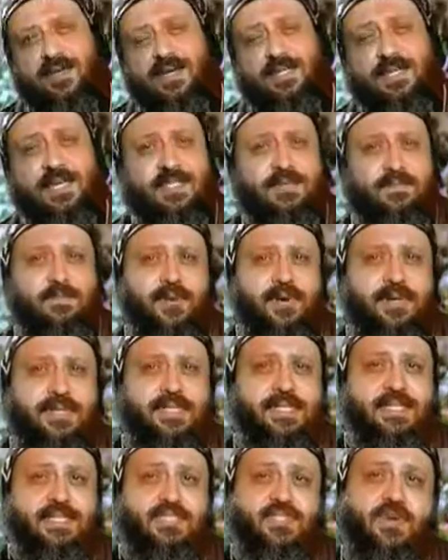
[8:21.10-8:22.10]
Another
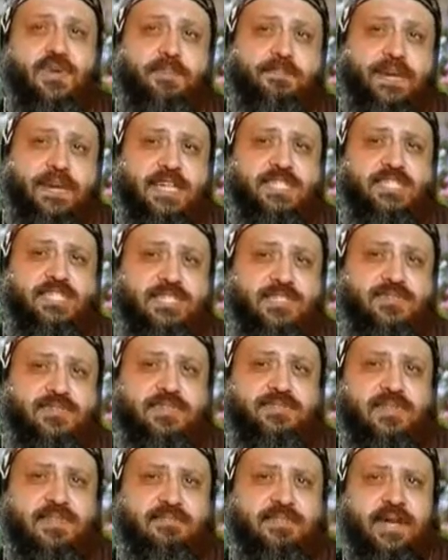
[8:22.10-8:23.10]
point is compassion
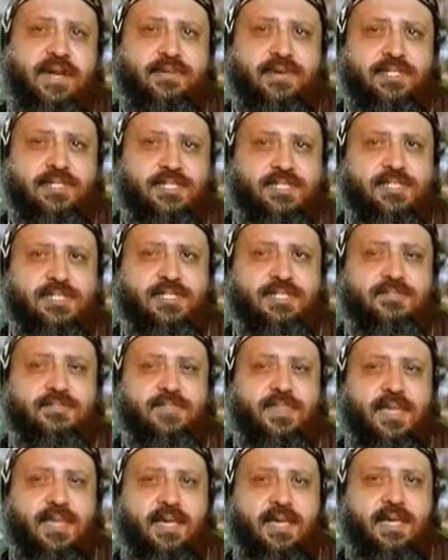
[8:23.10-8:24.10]
driven marriages.
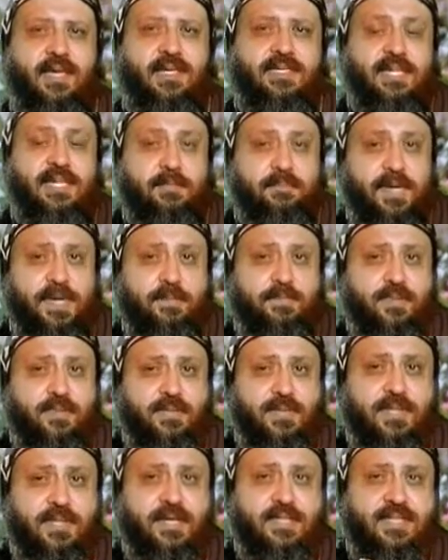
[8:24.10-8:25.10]
Some
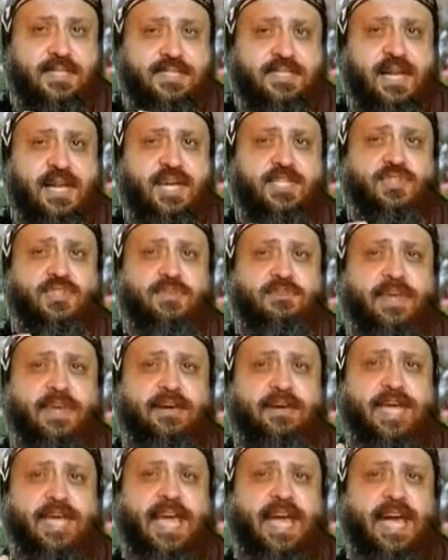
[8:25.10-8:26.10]
people decide to
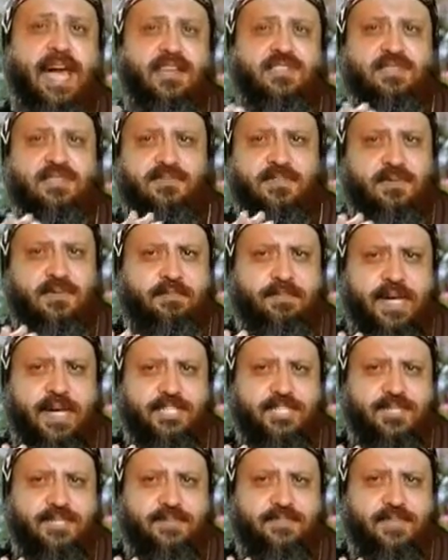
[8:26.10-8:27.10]
marry out of
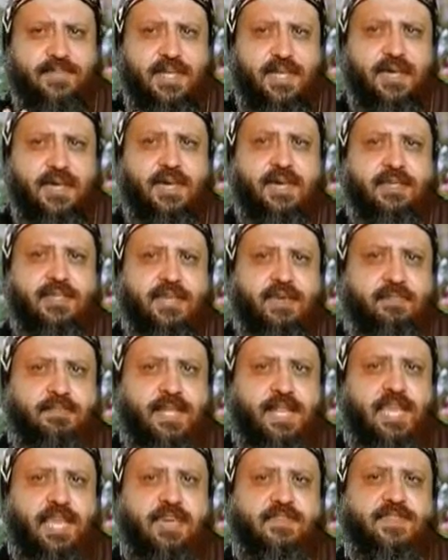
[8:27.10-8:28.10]
compassion. They
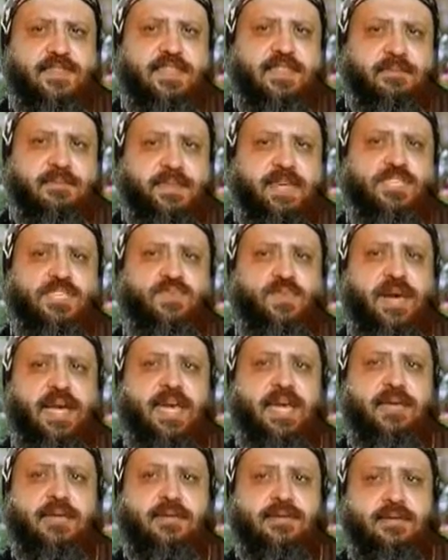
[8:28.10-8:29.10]
believe that the best
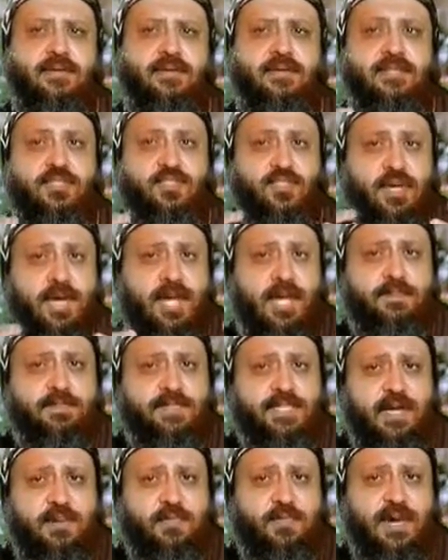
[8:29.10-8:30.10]
way to help
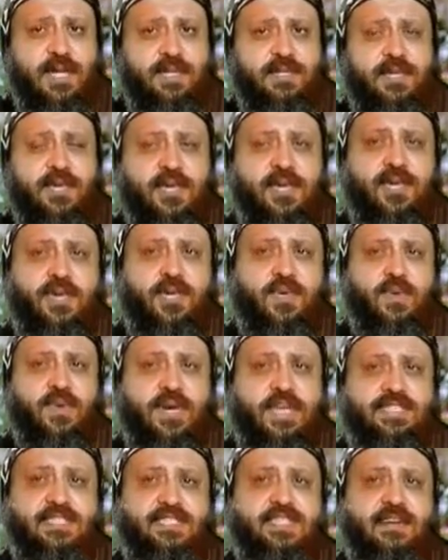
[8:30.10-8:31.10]
someone who
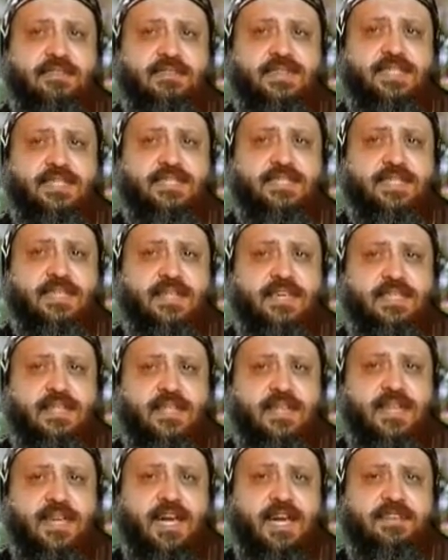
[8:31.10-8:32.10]
has suffered in
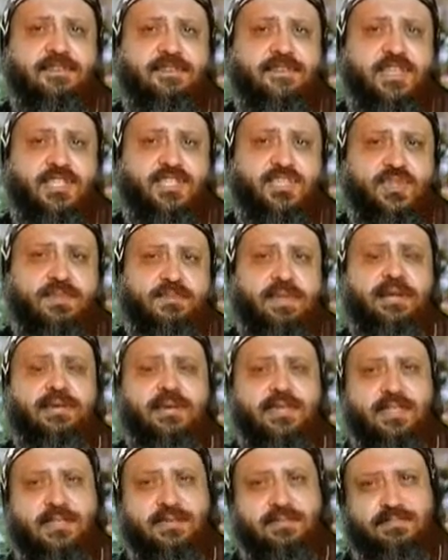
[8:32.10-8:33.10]
a life is to
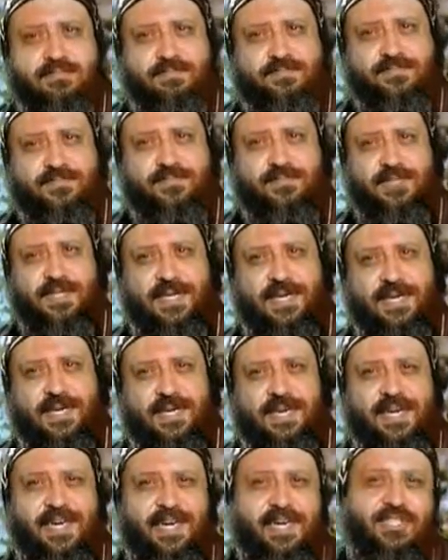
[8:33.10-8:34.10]
marry them.
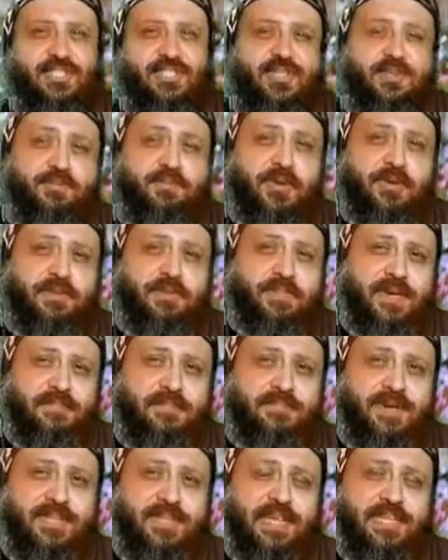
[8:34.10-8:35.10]
It should be
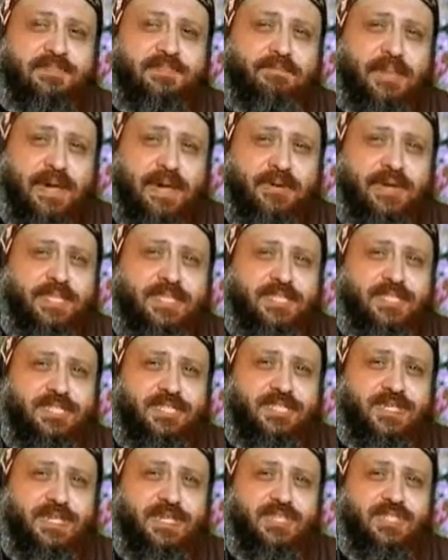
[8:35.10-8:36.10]
remembered that
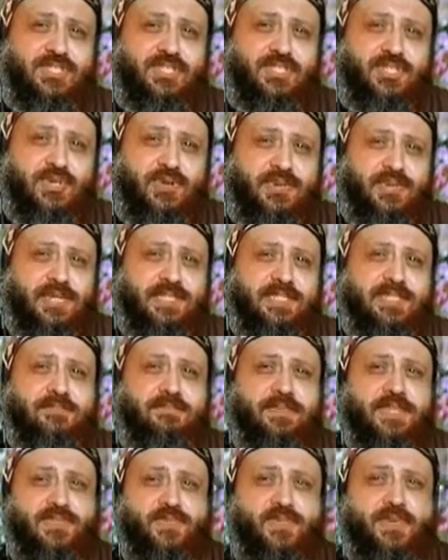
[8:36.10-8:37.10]
marriage is unity
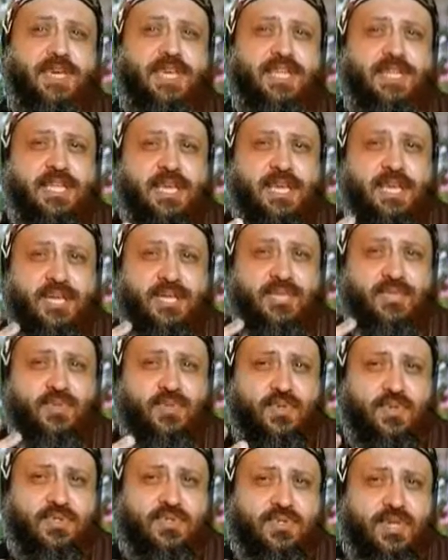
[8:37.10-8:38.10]
between
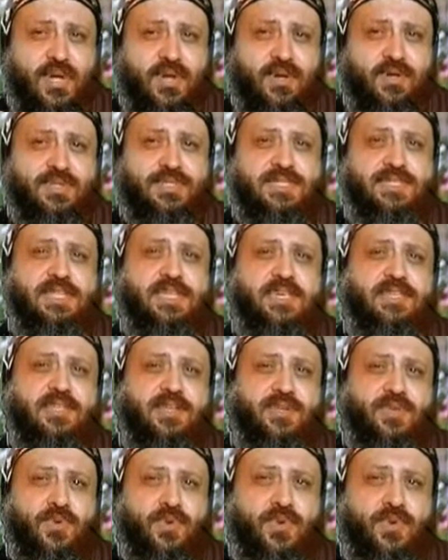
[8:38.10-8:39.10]
two souls in
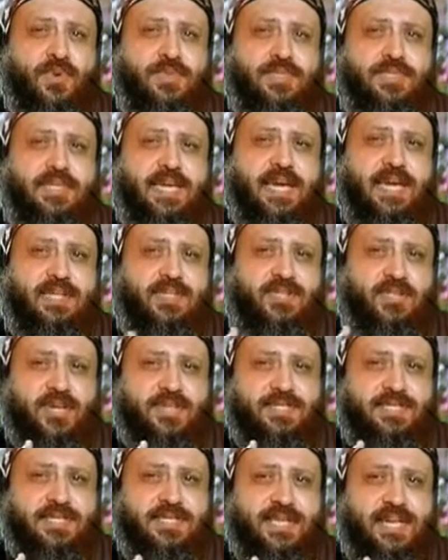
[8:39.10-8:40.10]
the Lord and
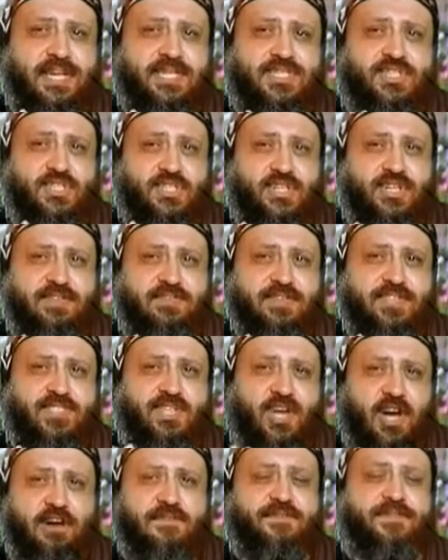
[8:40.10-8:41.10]
not a
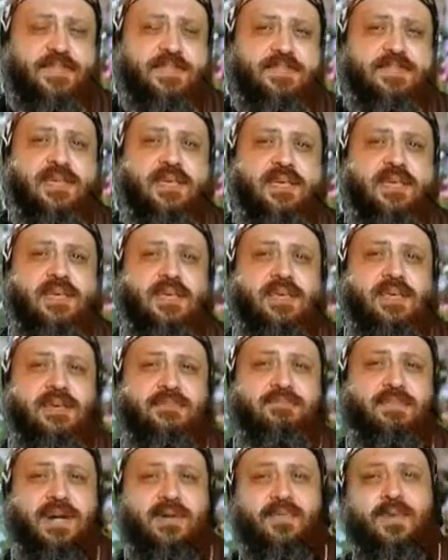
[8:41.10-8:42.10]
service offered
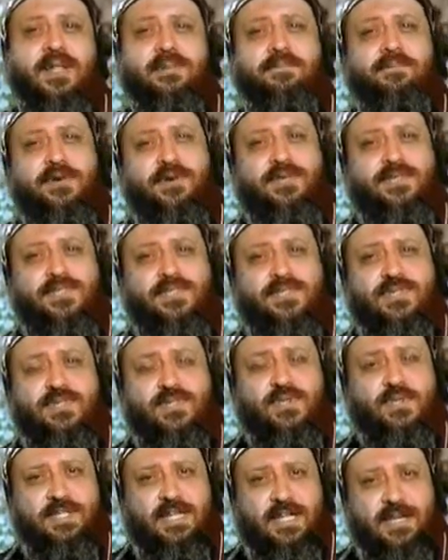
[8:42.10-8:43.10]
by one person
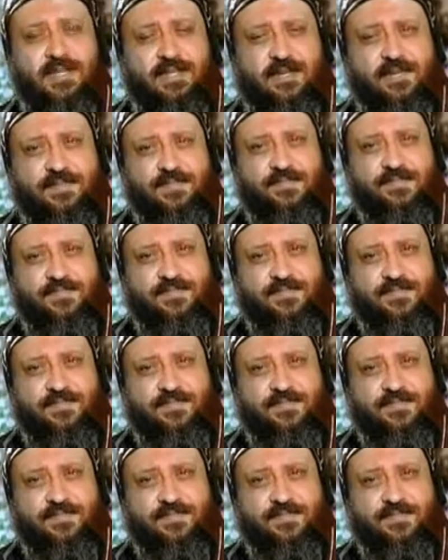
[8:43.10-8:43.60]
to another.